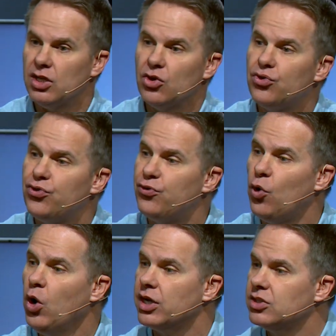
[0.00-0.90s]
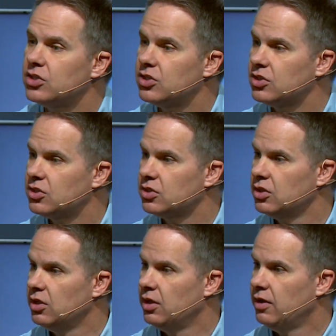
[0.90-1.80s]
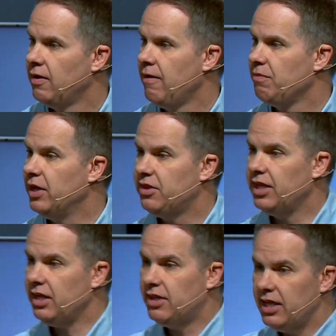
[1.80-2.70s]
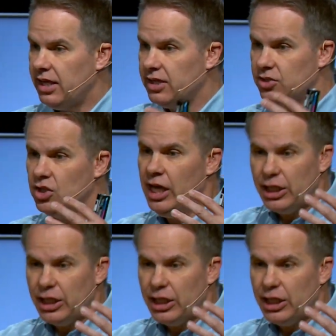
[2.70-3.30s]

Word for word: the force that, that, that is